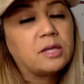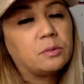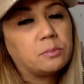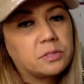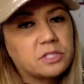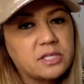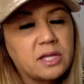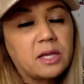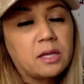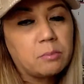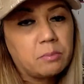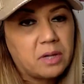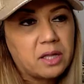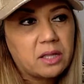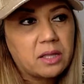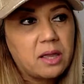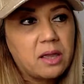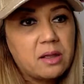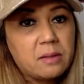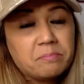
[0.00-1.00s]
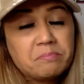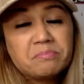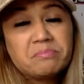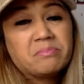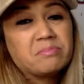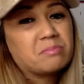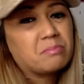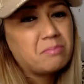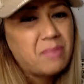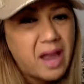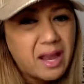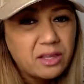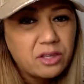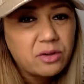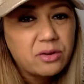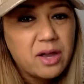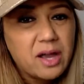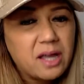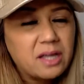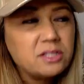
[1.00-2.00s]
second month. Mind
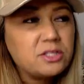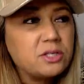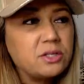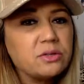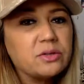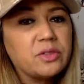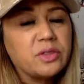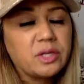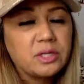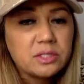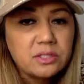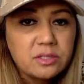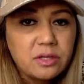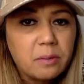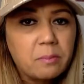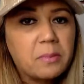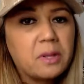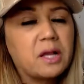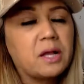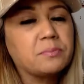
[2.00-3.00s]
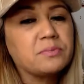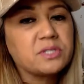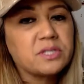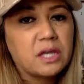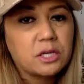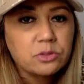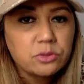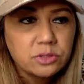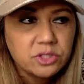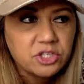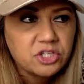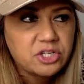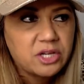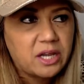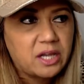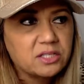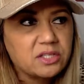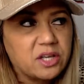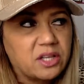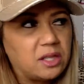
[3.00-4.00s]
you guys, things come up, schedules
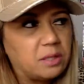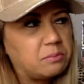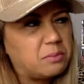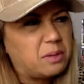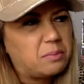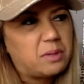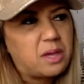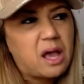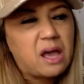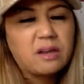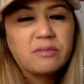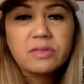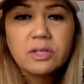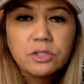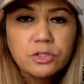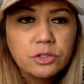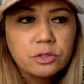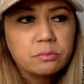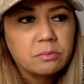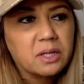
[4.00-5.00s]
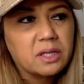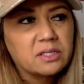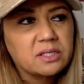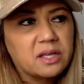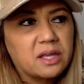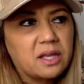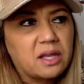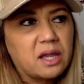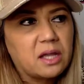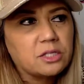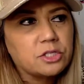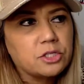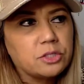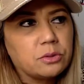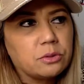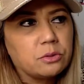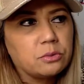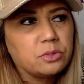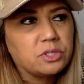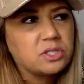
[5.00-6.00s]
change. I think maybe out of the 2 months I had
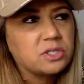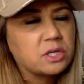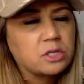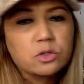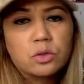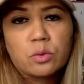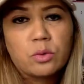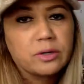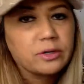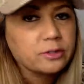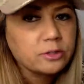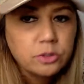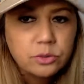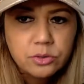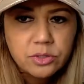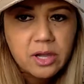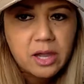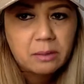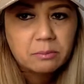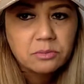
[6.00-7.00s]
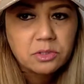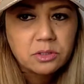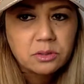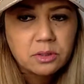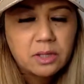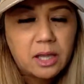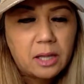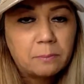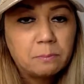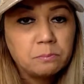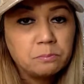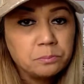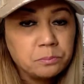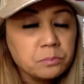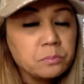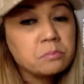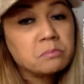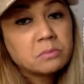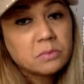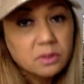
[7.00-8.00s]
to reschedule 1 or 2 times. Okay.
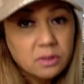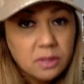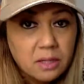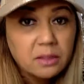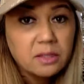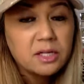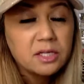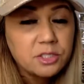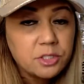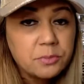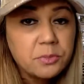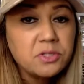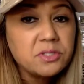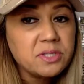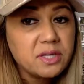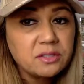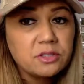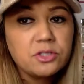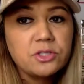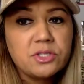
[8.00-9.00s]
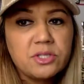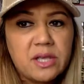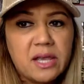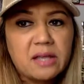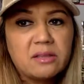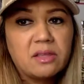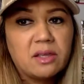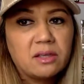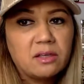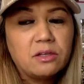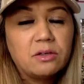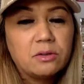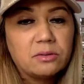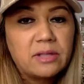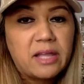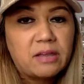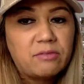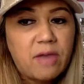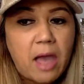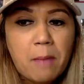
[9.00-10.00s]
Customers understand that,
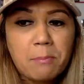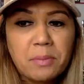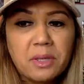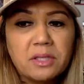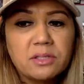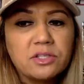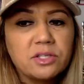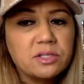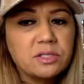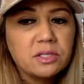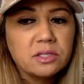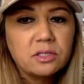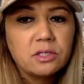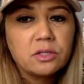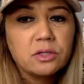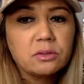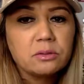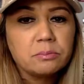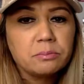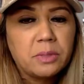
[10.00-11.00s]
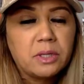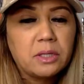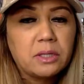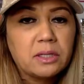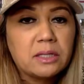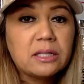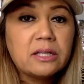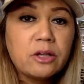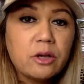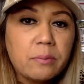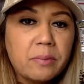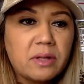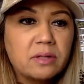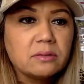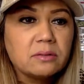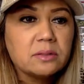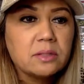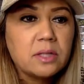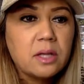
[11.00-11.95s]
life happens. Just, be clear about